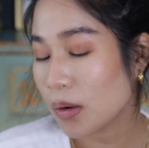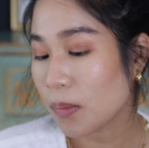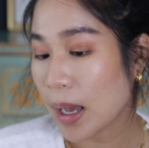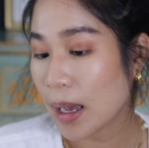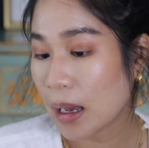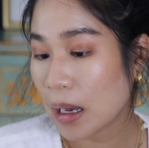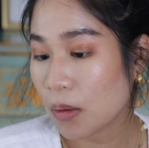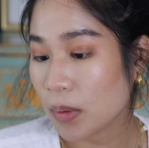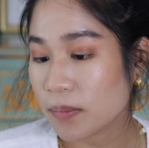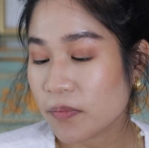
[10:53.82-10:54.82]

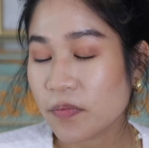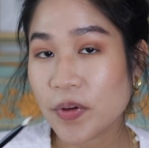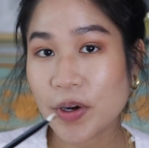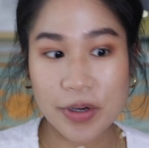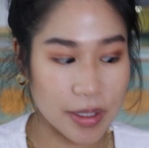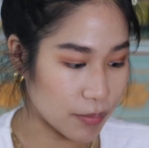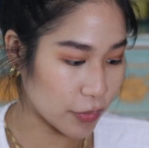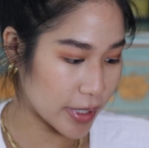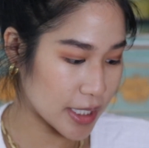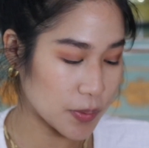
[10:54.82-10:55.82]
Wow, I'm very
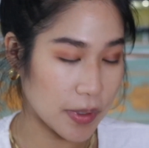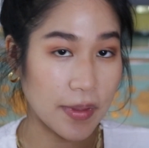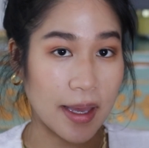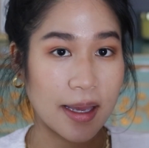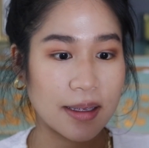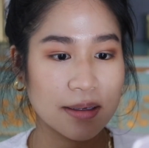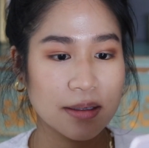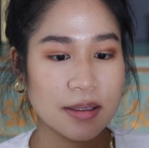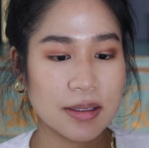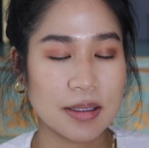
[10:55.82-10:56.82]
impressed with that.
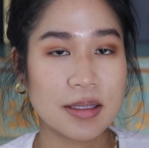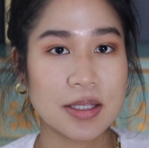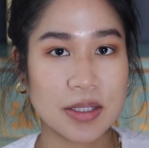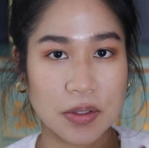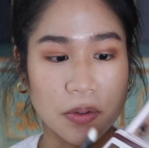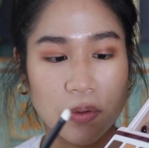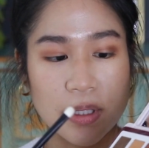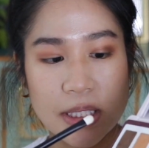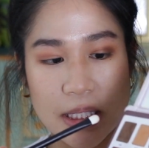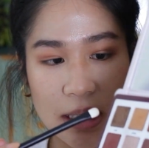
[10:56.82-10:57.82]
So
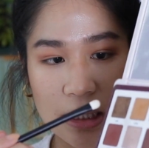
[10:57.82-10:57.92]
this is